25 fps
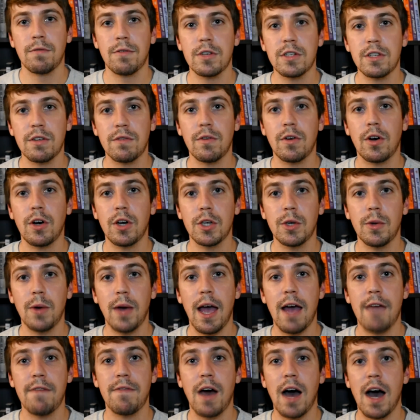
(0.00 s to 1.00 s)
First of all, you
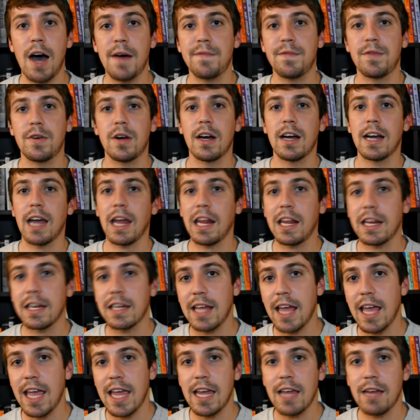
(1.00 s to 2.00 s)
have Hop Frog getting
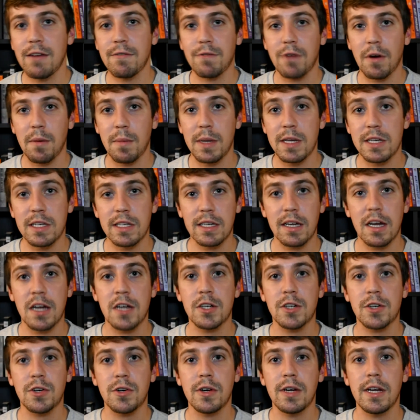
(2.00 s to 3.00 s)
taken from his
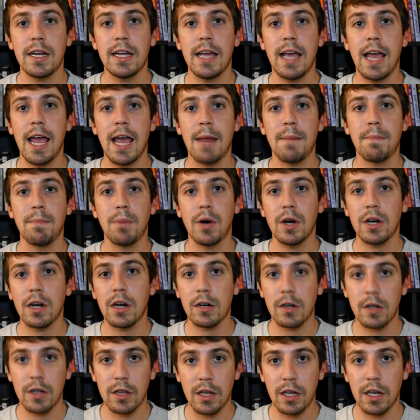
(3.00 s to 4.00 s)
country and put
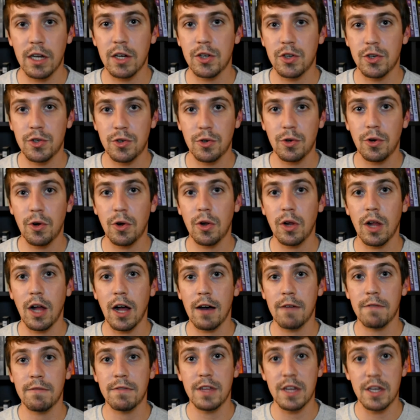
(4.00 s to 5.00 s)
under the control
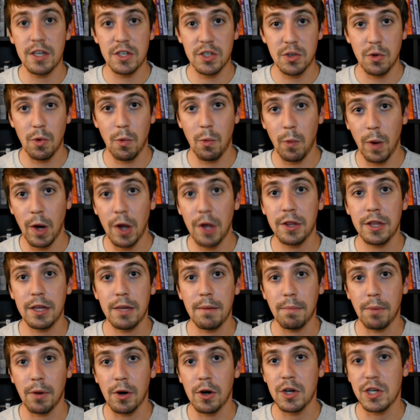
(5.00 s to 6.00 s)
of this
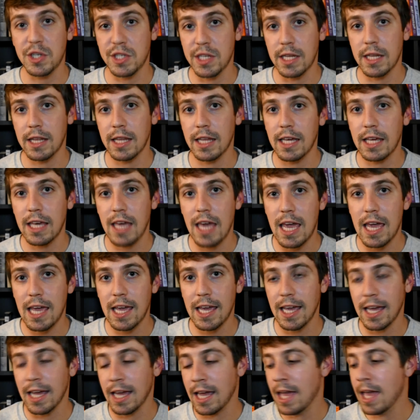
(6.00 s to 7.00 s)
wealthy person, the
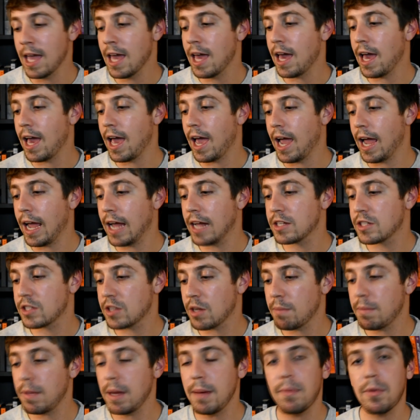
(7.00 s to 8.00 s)
king, and
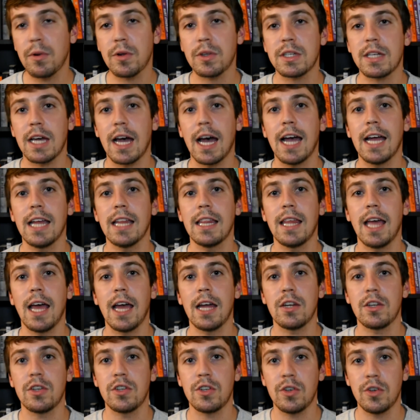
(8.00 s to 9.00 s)
some people tied
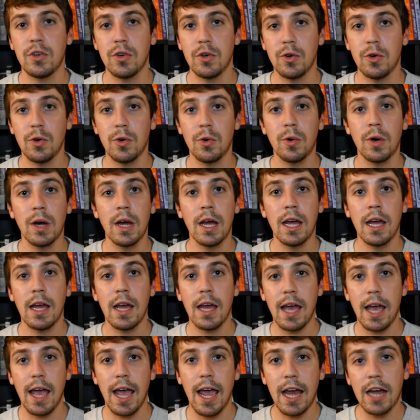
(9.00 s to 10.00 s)
that to
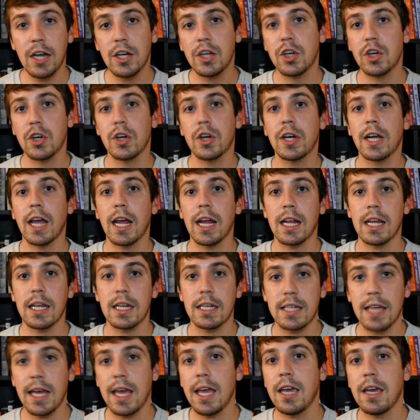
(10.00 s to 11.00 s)
Edgar getting
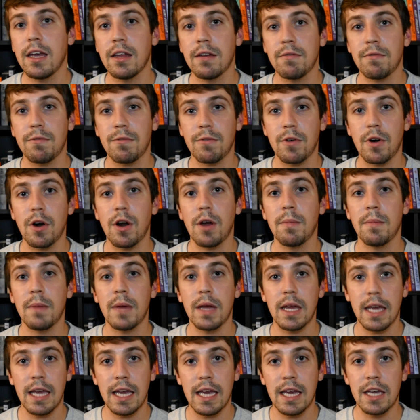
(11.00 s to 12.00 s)
taken from
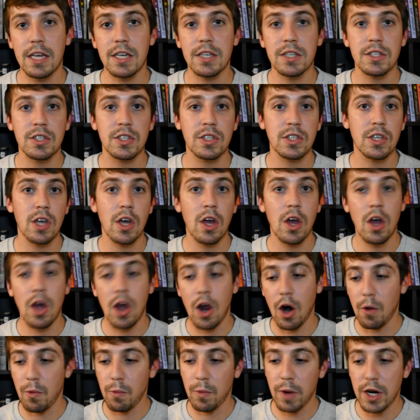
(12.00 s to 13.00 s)
his
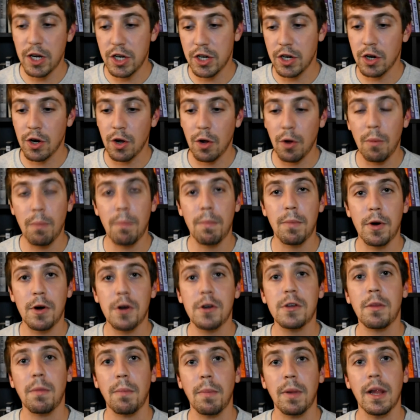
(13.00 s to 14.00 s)
original
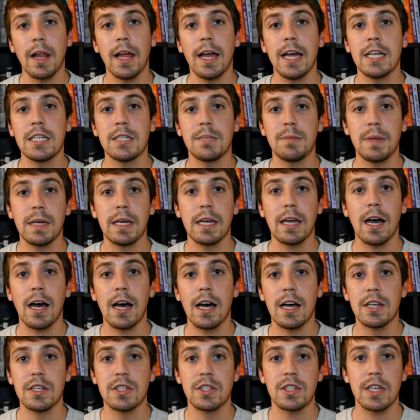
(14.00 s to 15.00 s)
birthplace
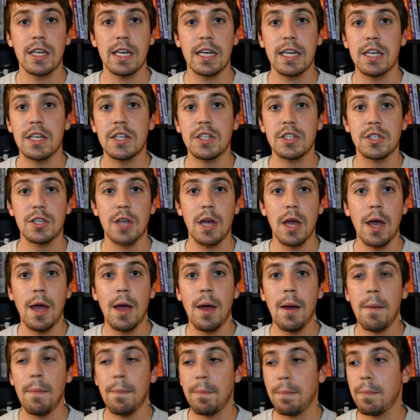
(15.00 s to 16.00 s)
because his
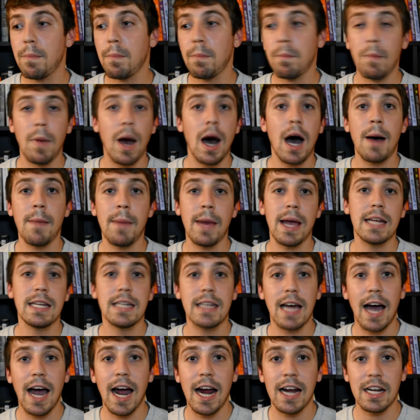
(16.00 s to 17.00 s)
mom had
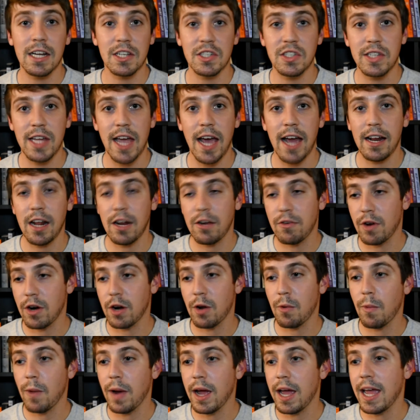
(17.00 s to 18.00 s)
died and his dad had run
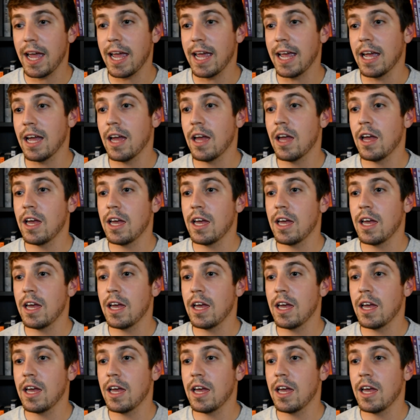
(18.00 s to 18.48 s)
away.